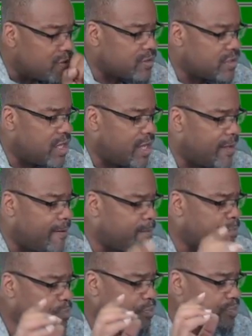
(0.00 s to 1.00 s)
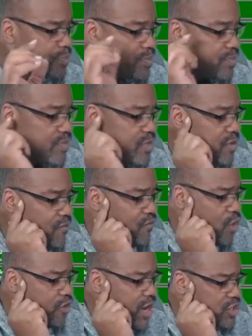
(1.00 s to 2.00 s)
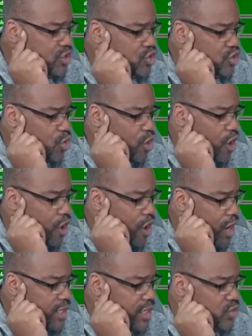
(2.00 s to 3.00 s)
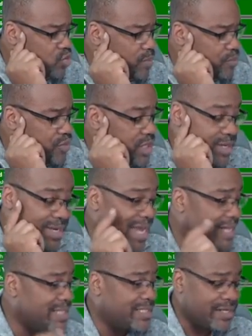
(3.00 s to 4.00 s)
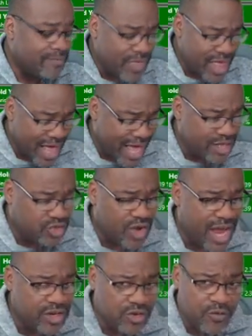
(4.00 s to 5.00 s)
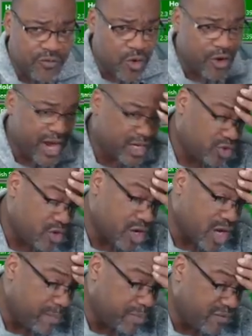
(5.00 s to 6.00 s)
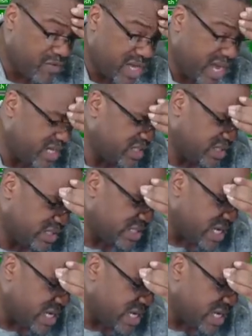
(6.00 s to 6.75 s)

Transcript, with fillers: um, Forex is so hard. It's what pre... Yeah, listen, I tried to do Forex on a couple of occasions.